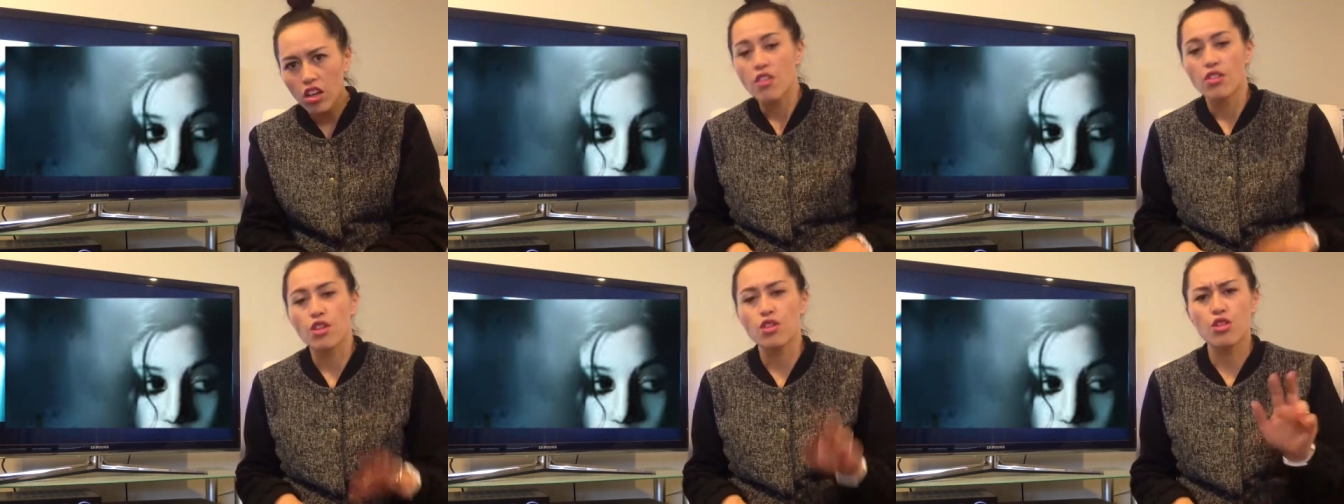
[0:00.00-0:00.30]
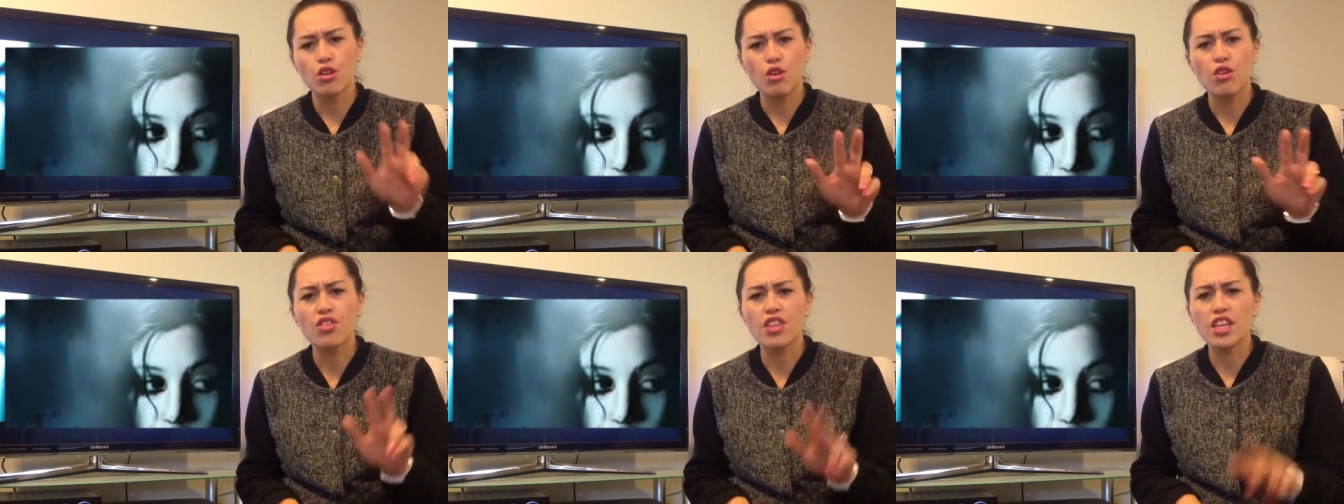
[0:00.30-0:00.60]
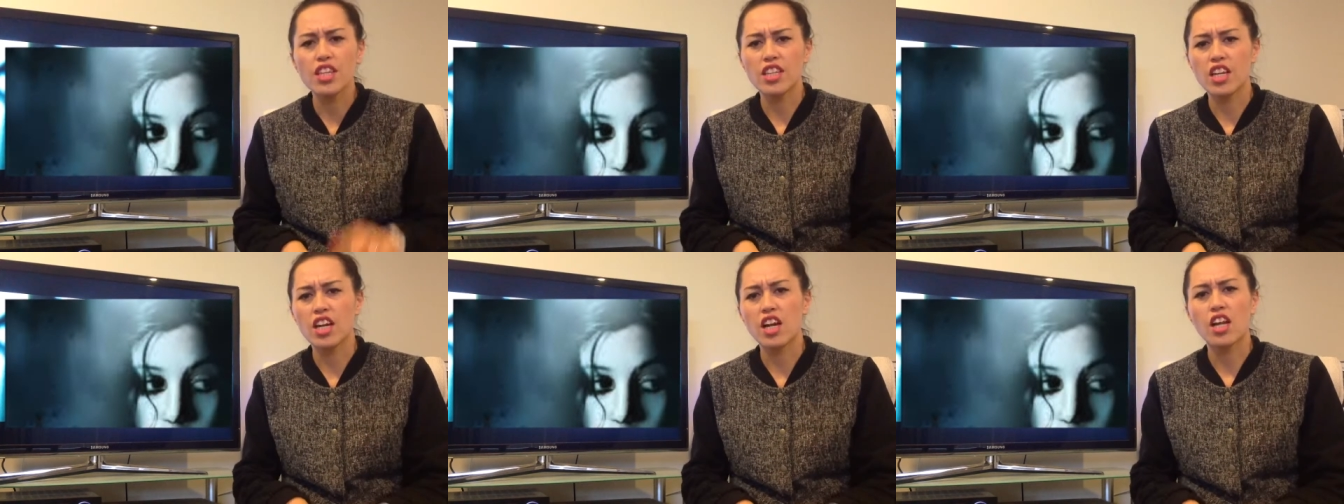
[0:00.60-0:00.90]
the third
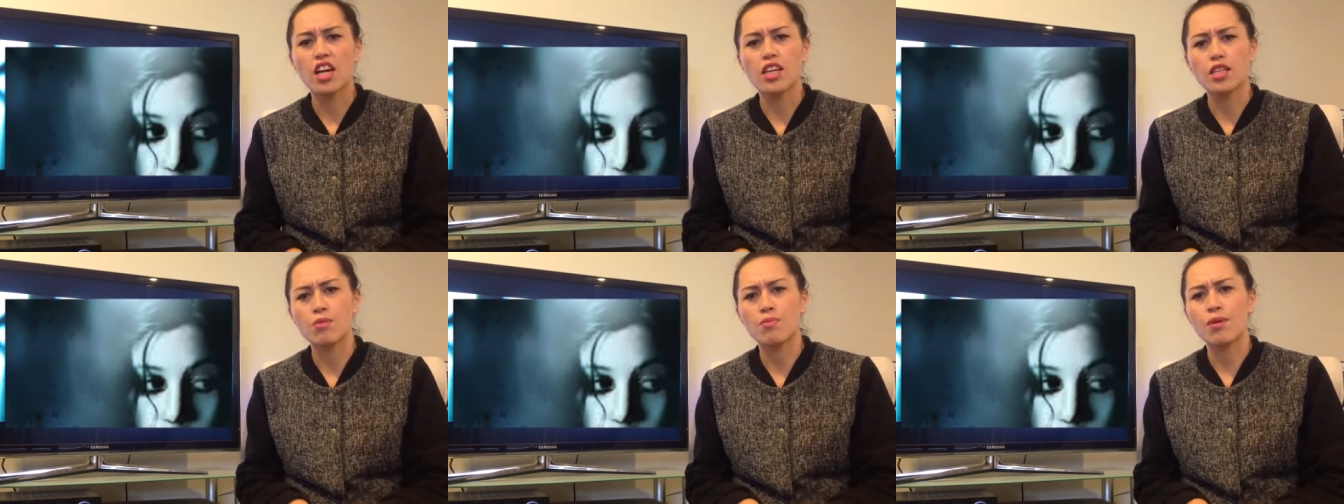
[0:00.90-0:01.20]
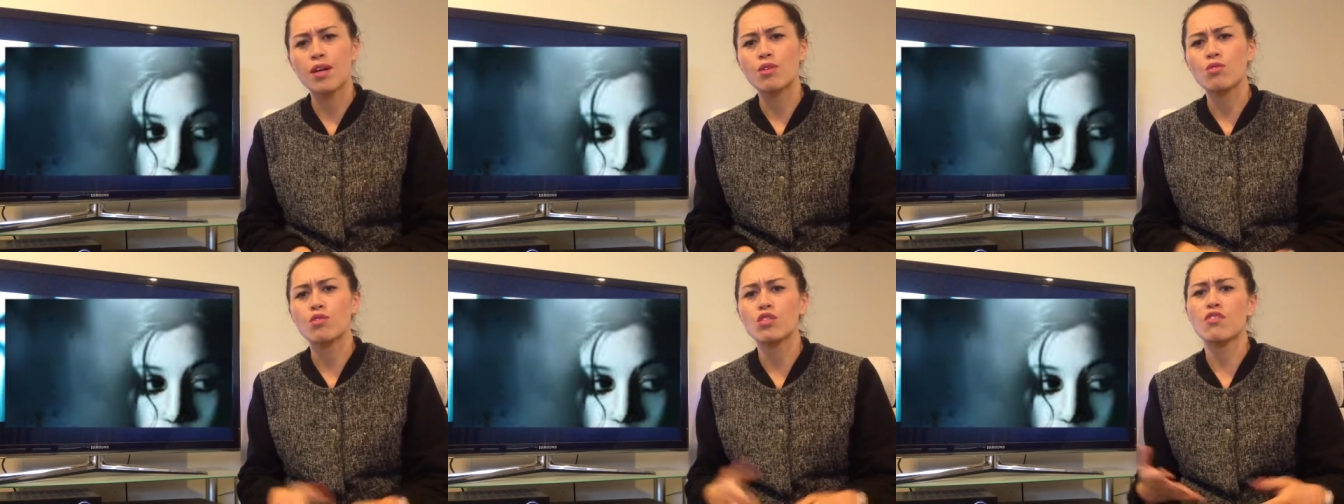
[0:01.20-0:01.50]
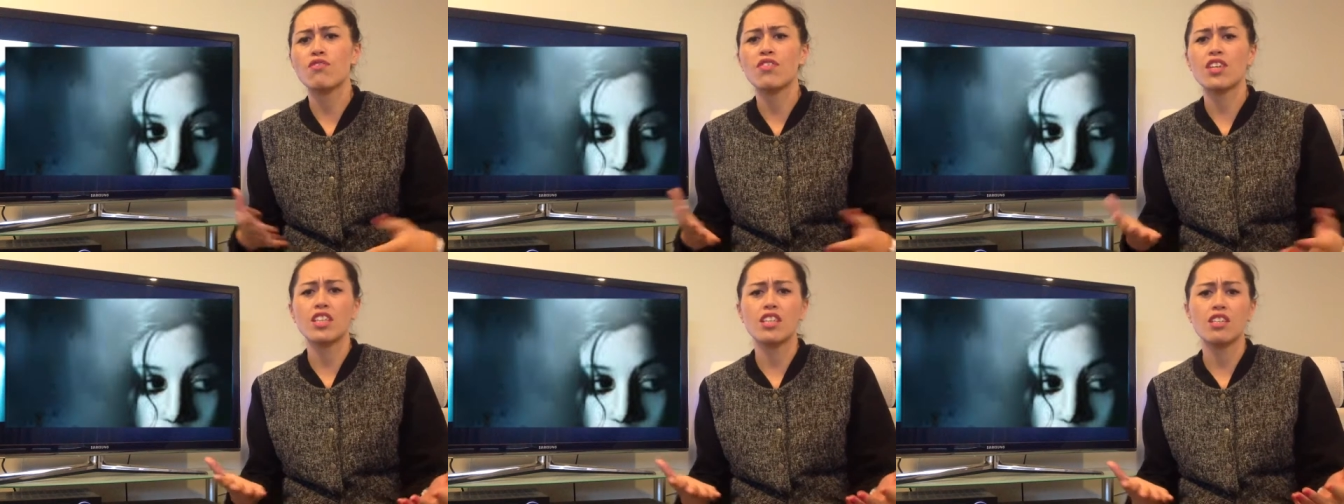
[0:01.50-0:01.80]
thing that I liked about it was the
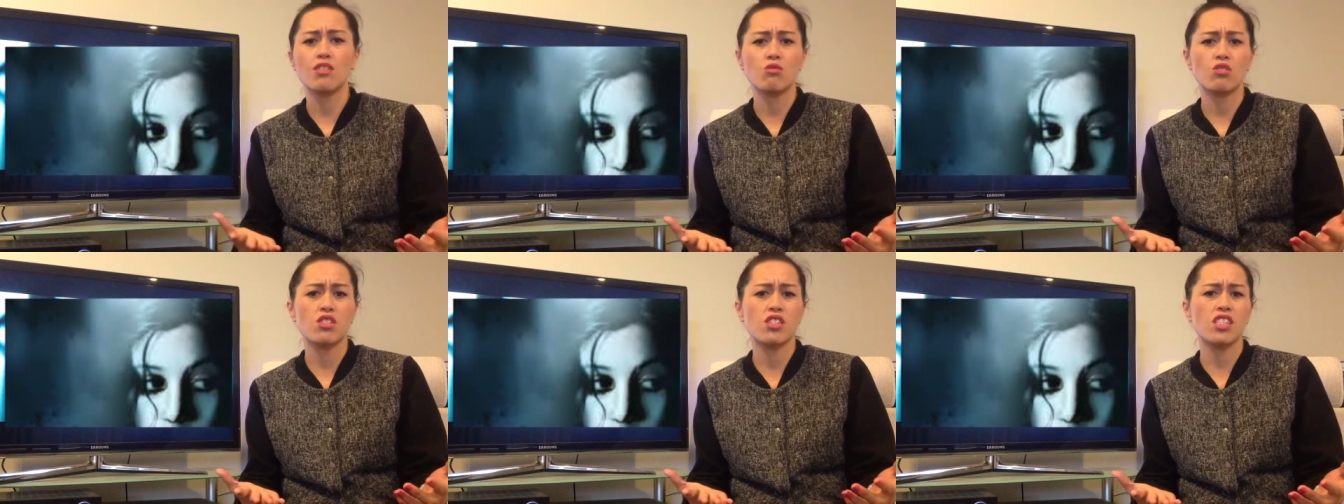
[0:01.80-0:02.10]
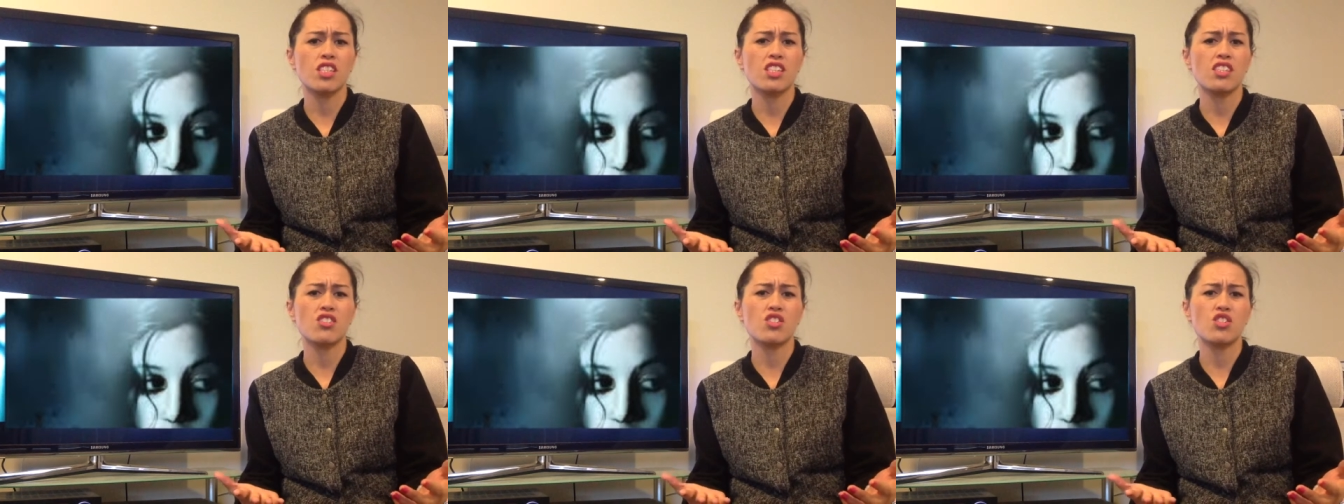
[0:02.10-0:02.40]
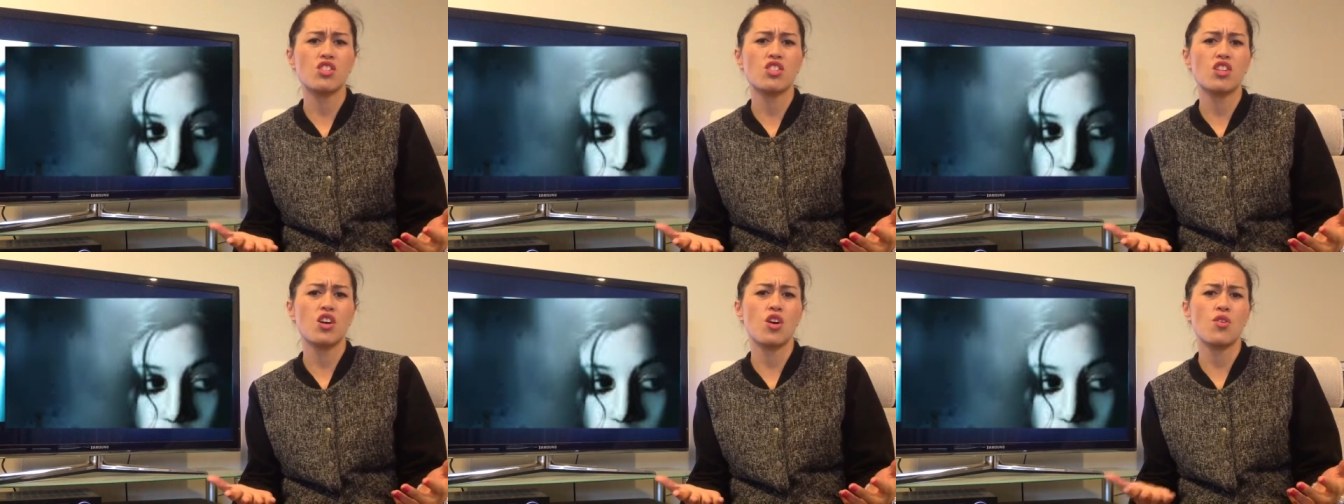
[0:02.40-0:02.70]
fact that it was set in
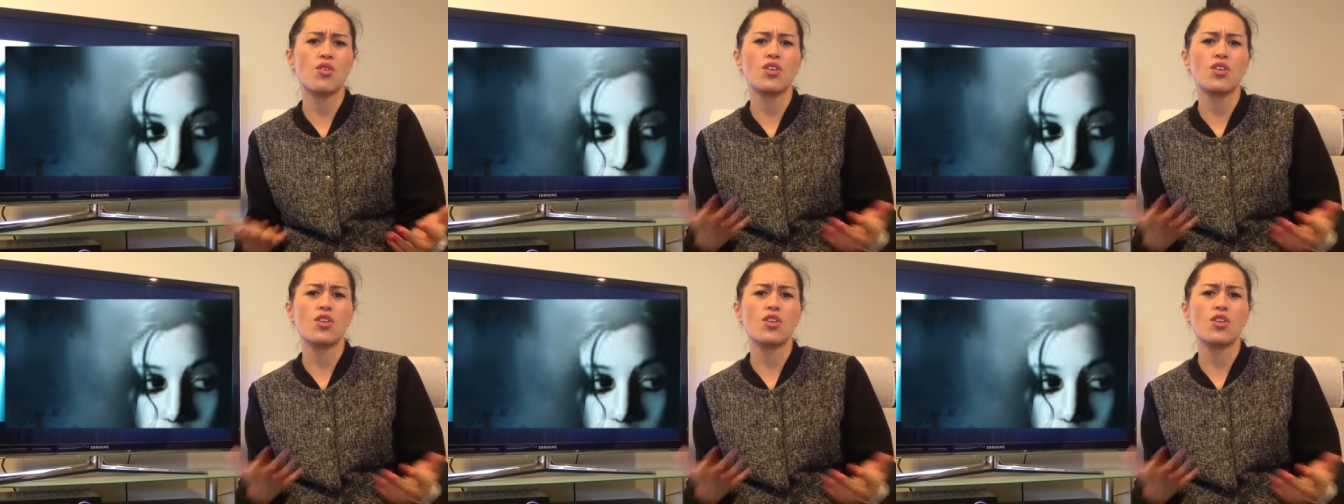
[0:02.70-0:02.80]
snow,